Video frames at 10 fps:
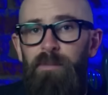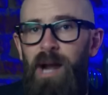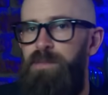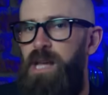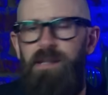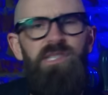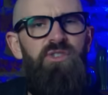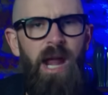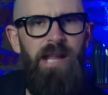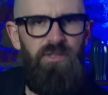Perhaps our
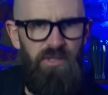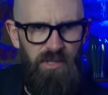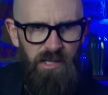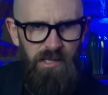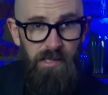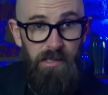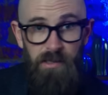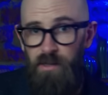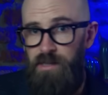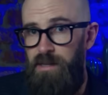strangeness is
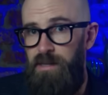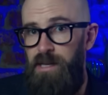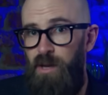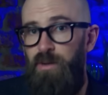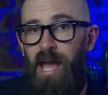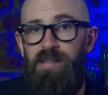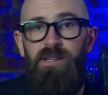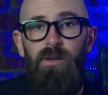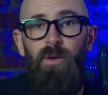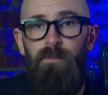not in the
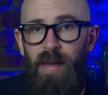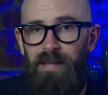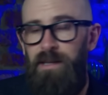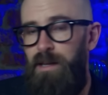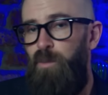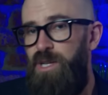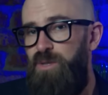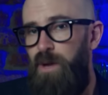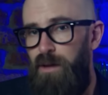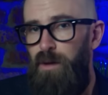location or method in
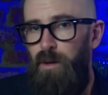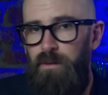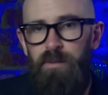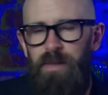which we evolved,